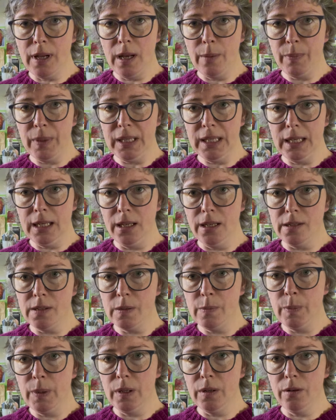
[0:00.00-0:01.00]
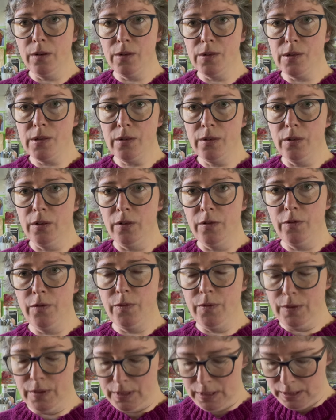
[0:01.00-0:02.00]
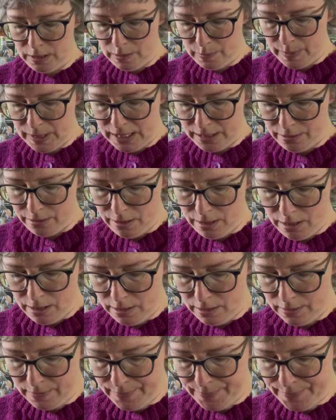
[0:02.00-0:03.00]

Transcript: to be the case because of the pattern in it.